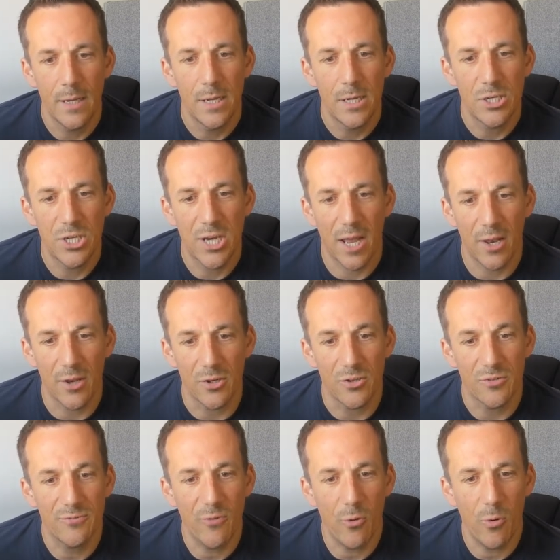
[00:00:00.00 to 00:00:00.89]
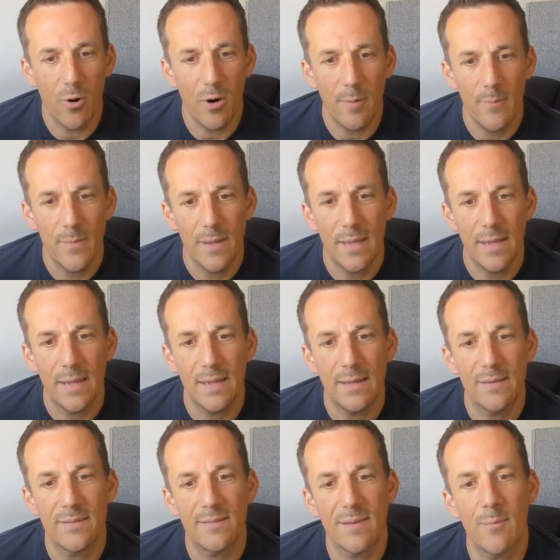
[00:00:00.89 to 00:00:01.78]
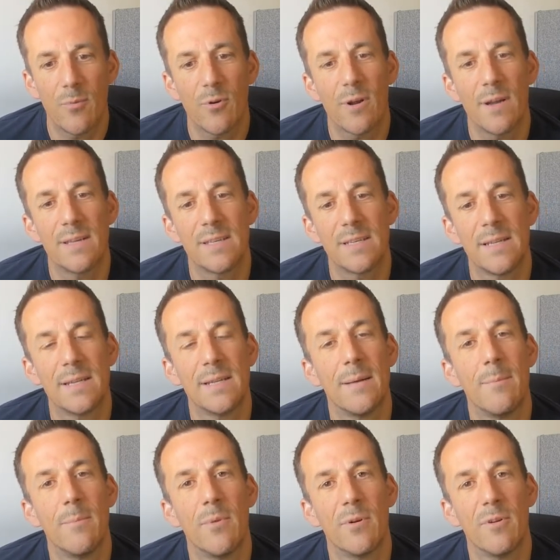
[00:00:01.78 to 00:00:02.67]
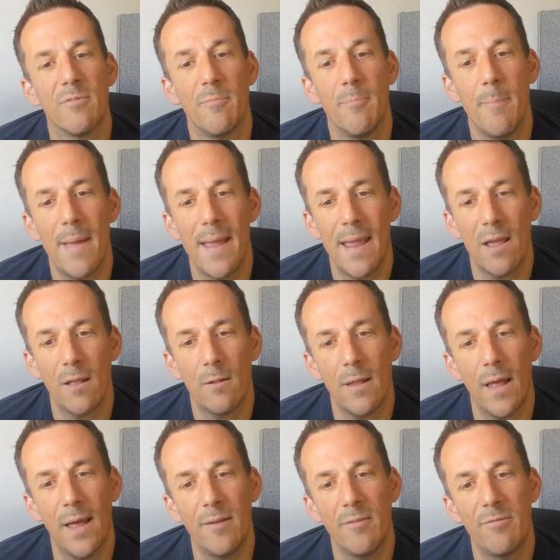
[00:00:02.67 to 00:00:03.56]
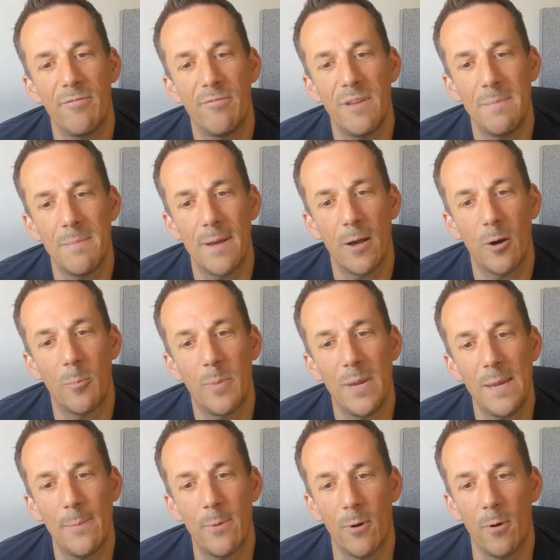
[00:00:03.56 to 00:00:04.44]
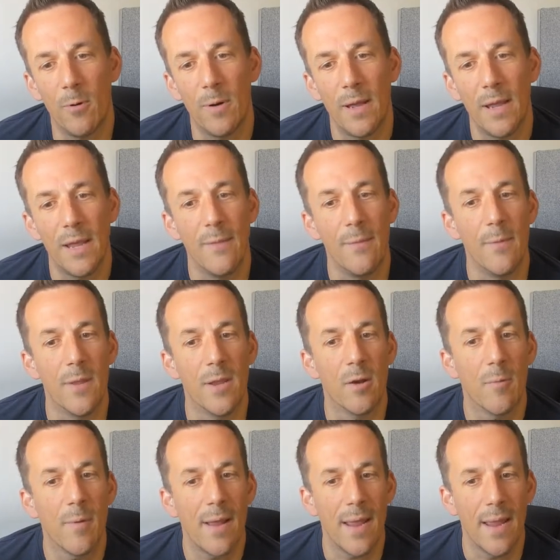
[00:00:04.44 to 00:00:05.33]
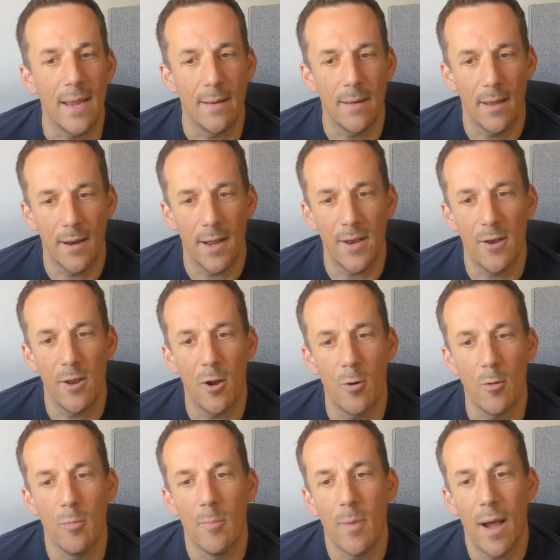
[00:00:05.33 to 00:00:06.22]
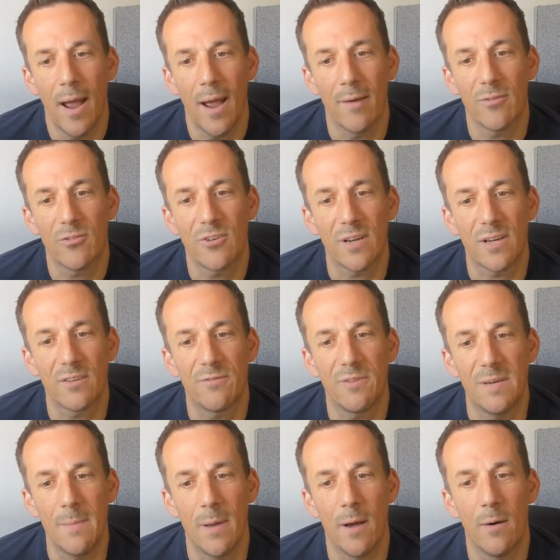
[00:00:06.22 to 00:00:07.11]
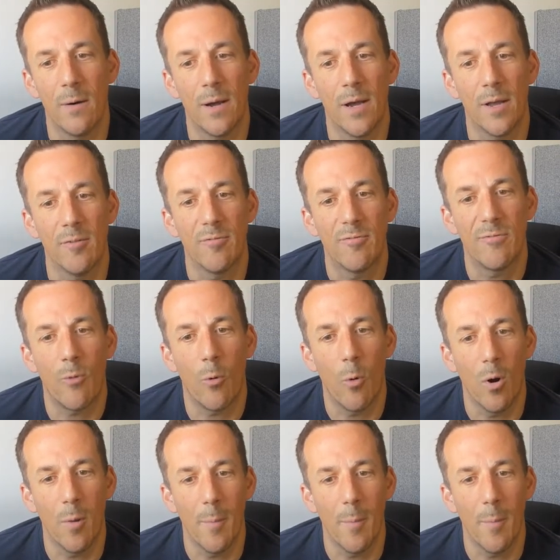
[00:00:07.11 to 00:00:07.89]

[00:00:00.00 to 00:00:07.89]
Challenge 4 is summarising the number of male and female people in the array. And I know I have 6 female and 4